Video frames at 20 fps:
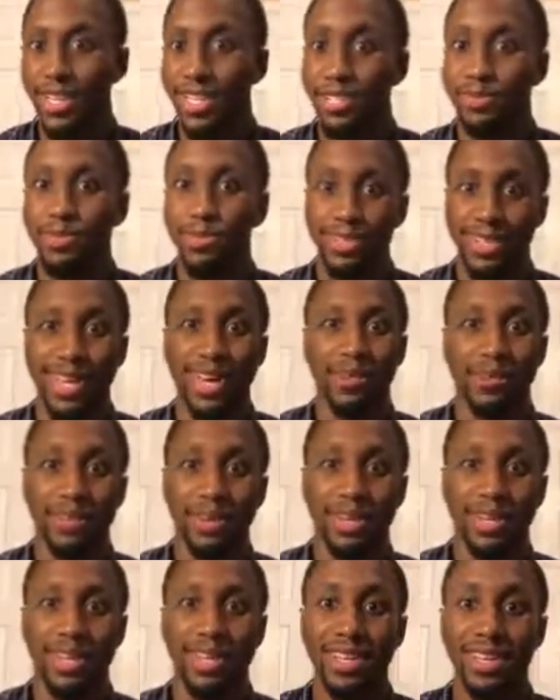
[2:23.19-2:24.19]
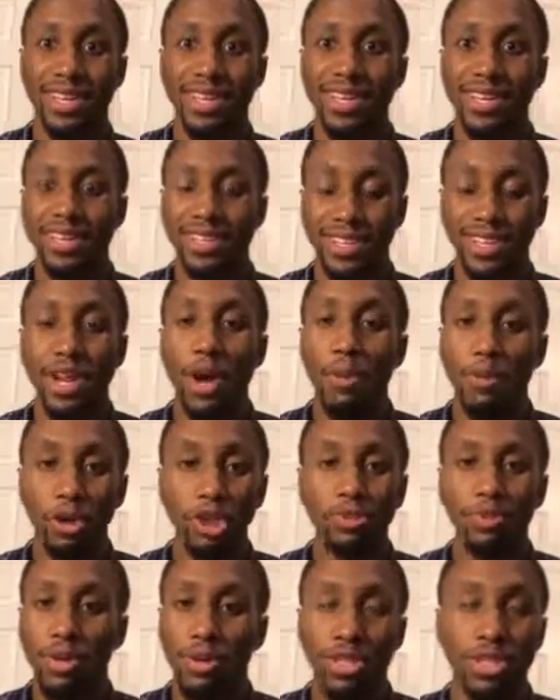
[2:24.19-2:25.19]
Let's put it that way.
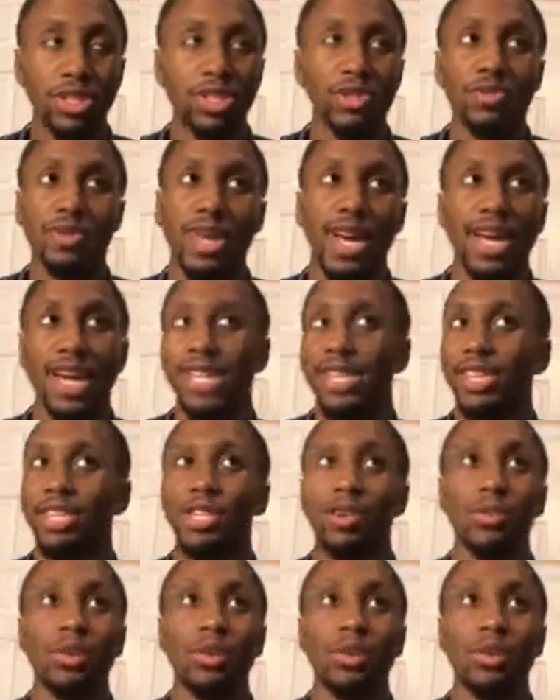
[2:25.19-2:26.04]
Most politicians will never get